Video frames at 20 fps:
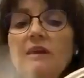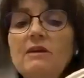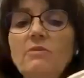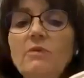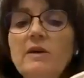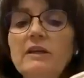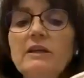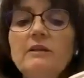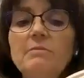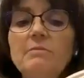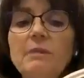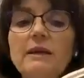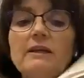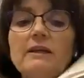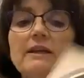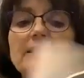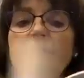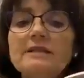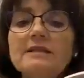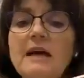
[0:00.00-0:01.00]
Anyone could pick
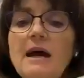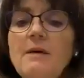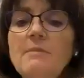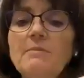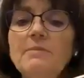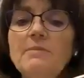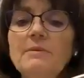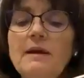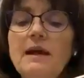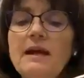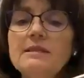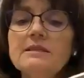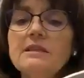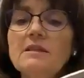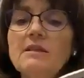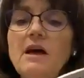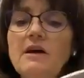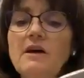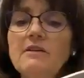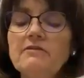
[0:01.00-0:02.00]
this up. It has a
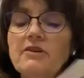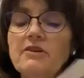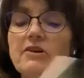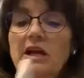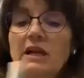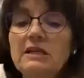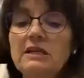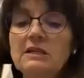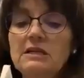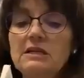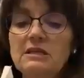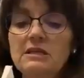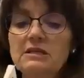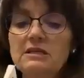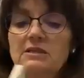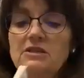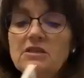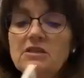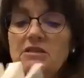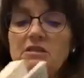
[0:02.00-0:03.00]
lot of great,
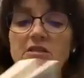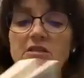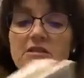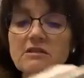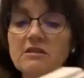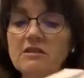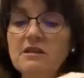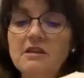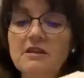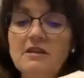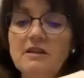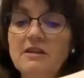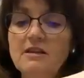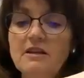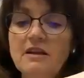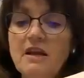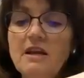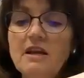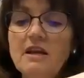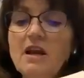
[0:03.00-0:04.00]
just
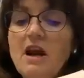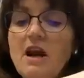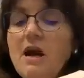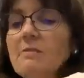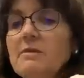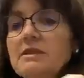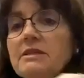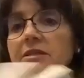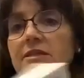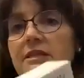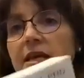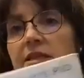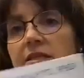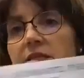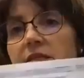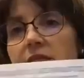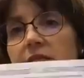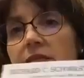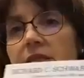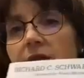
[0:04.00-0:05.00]
kind of common
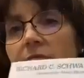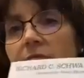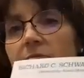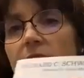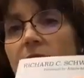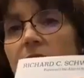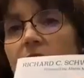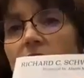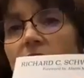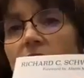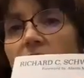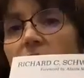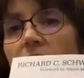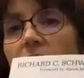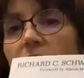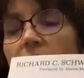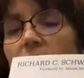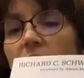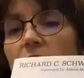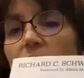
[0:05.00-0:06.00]
sense and some
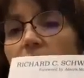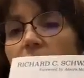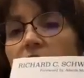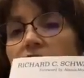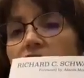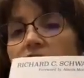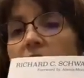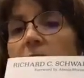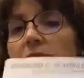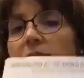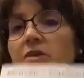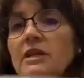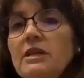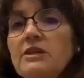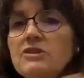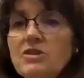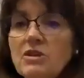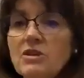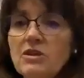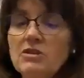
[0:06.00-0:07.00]
good workshop
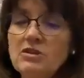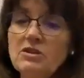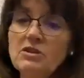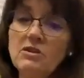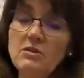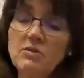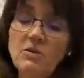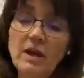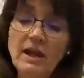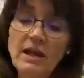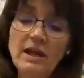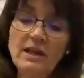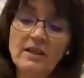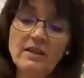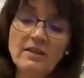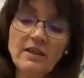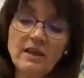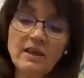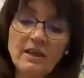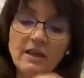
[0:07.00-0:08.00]
things you can do.
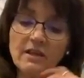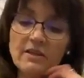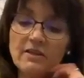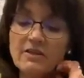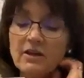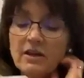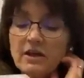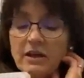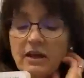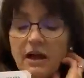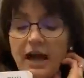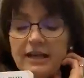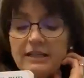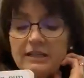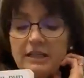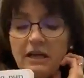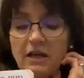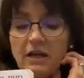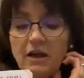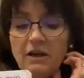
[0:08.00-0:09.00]
The
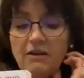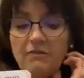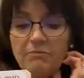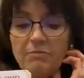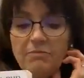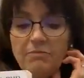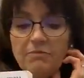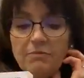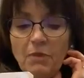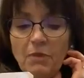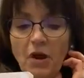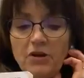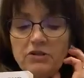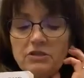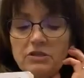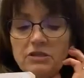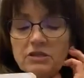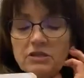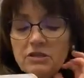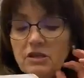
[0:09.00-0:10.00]
idea of
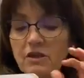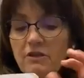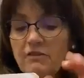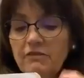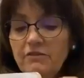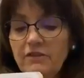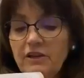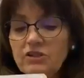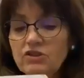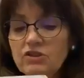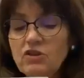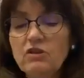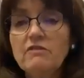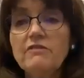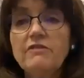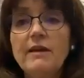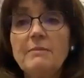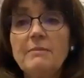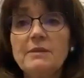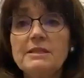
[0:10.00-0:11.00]
parts of internal
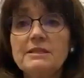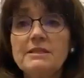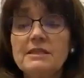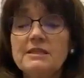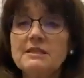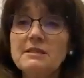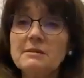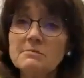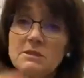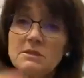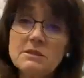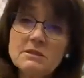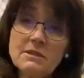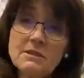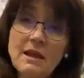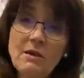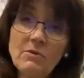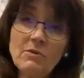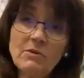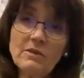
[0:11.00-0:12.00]
family systems is
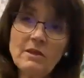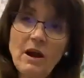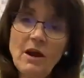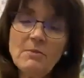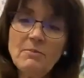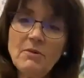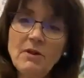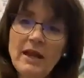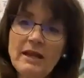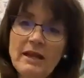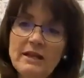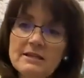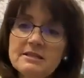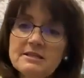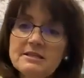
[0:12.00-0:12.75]
that our brain